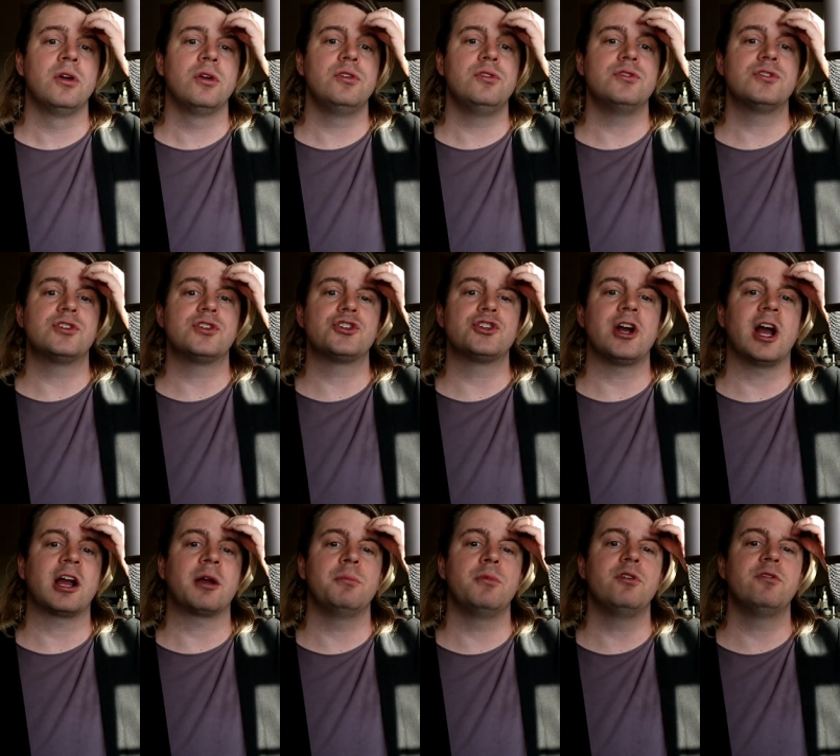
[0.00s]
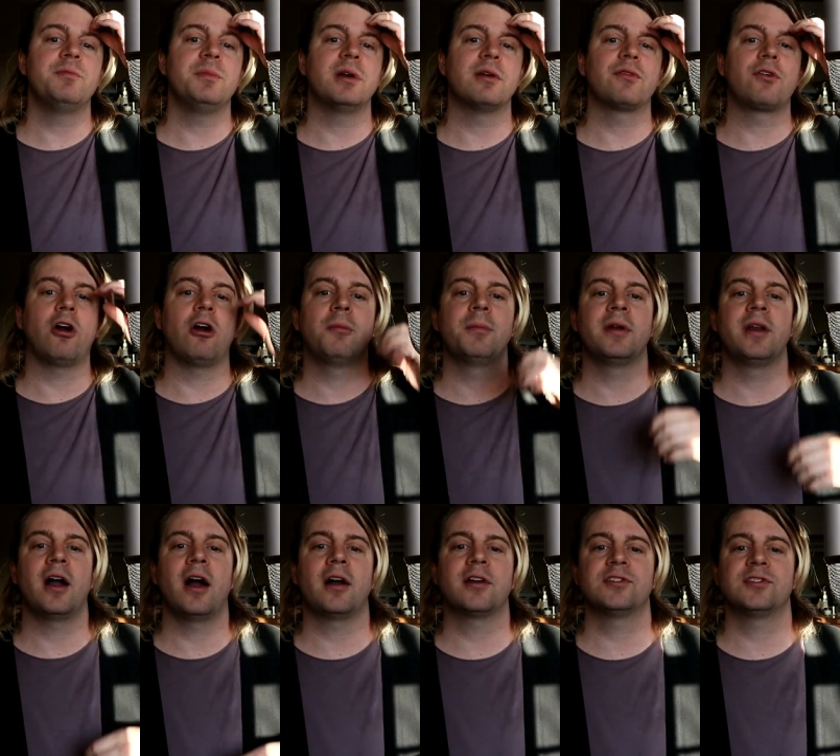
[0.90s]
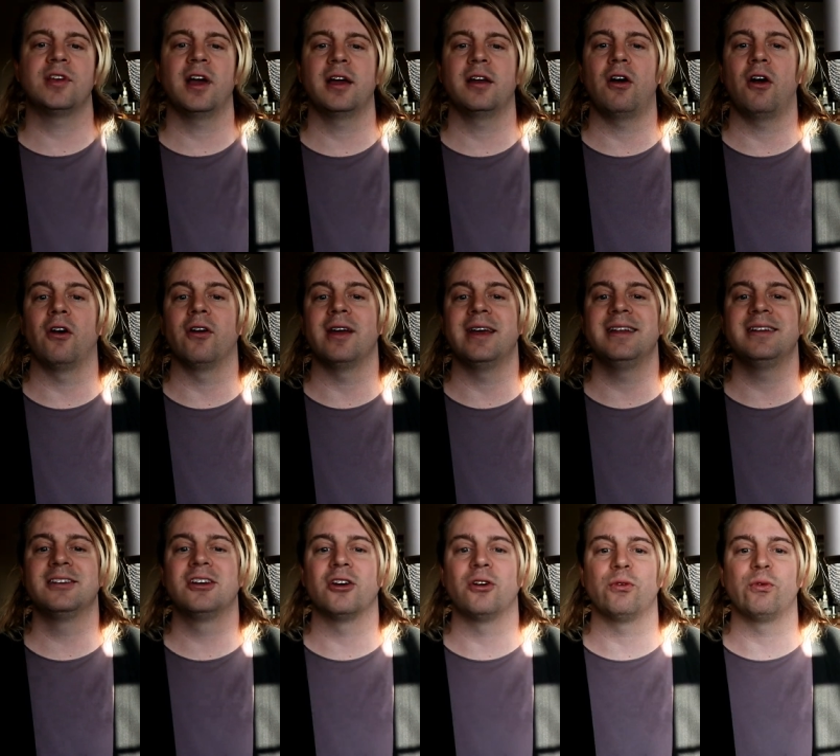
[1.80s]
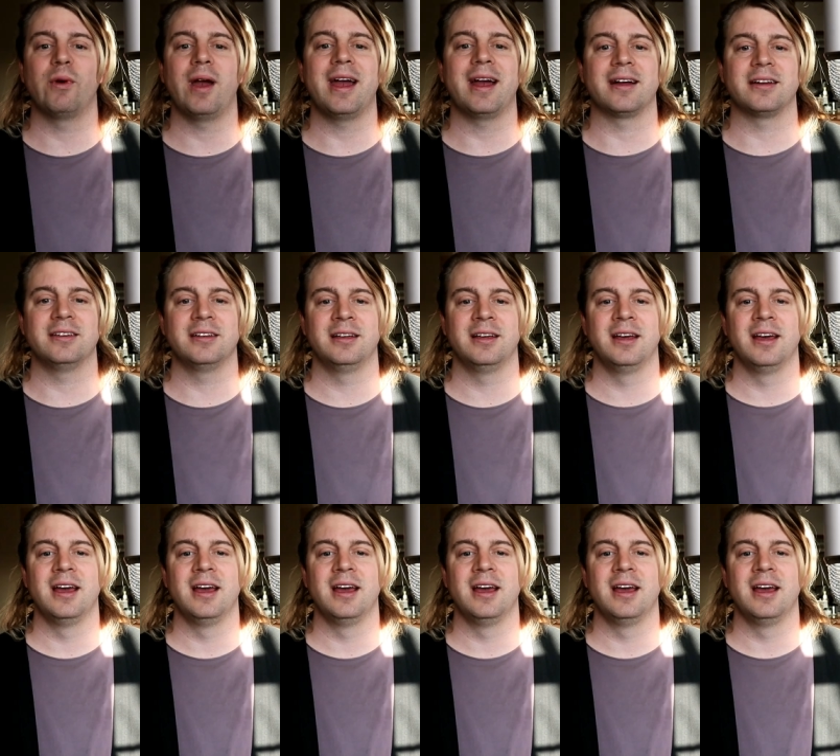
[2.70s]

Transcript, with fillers: used to track movement of carbon dioxide are incorrect.